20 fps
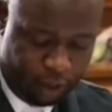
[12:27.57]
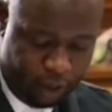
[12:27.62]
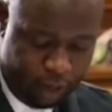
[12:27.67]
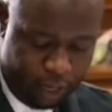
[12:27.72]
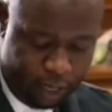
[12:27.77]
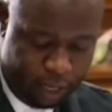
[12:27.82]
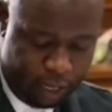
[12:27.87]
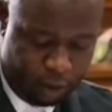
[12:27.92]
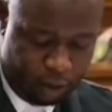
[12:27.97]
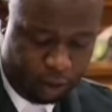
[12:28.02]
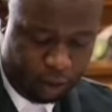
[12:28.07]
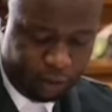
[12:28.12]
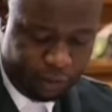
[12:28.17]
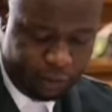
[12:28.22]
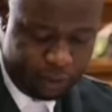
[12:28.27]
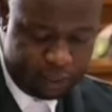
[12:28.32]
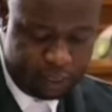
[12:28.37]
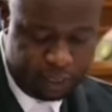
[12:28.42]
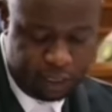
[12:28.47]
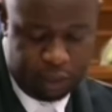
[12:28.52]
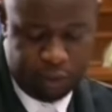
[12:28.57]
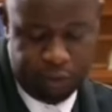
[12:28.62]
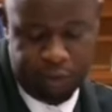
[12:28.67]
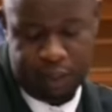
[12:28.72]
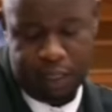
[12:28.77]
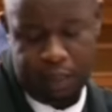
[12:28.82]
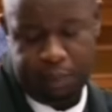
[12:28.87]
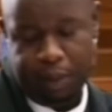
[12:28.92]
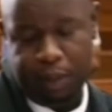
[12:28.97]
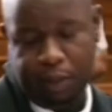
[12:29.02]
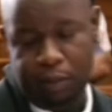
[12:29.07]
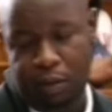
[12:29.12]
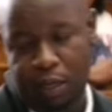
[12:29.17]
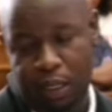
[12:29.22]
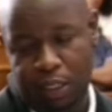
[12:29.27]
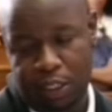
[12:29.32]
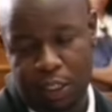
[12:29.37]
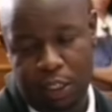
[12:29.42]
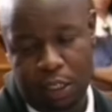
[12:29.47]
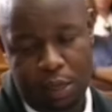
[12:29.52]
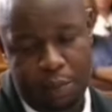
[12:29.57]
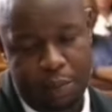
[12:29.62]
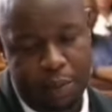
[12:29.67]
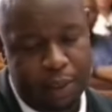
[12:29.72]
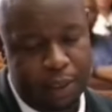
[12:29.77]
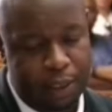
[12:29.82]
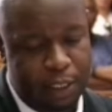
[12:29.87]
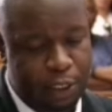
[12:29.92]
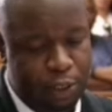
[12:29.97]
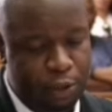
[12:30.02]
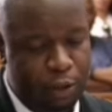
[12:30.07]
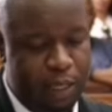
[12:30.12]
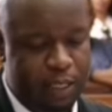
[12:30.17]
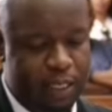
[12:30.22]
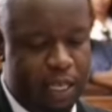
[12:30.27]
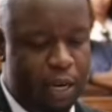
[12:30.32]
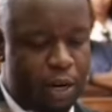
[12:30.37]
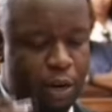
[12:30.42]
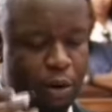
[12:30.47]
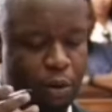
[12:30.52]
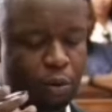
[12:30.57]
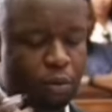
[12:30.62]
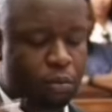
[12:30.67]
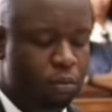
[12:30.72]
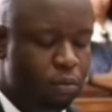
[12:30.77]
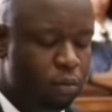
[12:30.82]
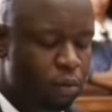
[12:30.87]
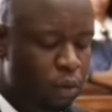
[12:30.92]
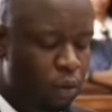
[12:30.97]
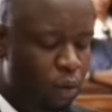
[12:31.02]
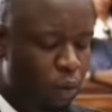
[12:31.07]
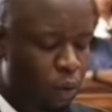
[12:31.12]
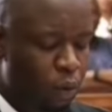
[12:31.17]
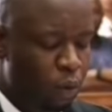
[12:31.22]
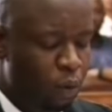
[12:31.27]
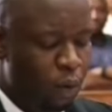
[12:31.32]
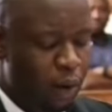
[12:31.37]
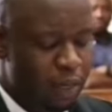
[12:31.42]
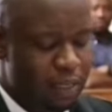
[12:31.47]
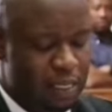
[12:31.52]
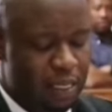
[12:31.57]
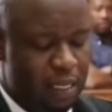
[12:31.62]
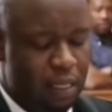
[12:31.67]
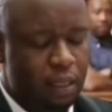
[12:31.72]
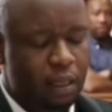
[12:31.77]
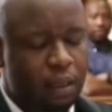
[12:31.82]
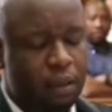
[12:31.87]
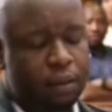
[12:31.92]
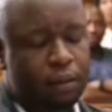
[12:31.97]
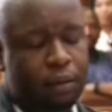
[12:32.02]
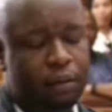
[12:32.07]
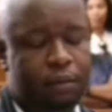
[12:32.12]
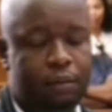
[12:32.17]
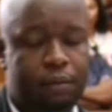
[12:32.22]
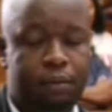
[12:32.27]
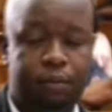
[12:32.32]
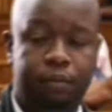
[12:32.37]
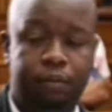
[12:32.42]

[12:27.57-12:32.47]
After you had a conversation with that particular gentleman, did you let her know who was he?